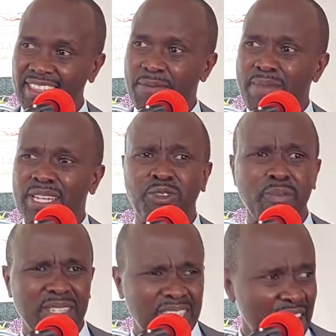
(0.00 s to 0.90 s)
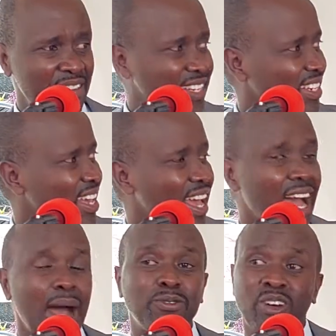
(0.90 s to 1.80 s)
They meet from 7
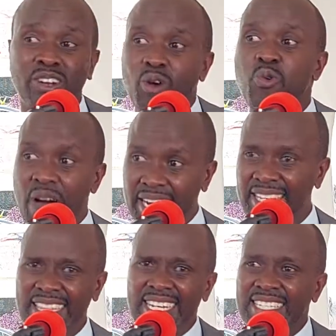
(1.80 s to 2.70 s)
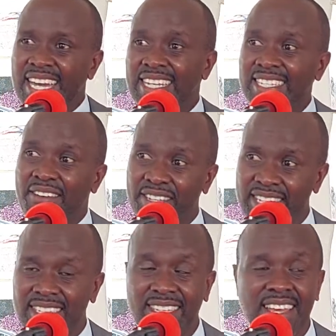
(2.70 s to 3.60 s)
up to around 1. Three Sunday
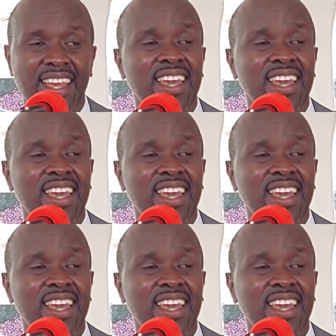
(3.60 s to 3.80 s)
services.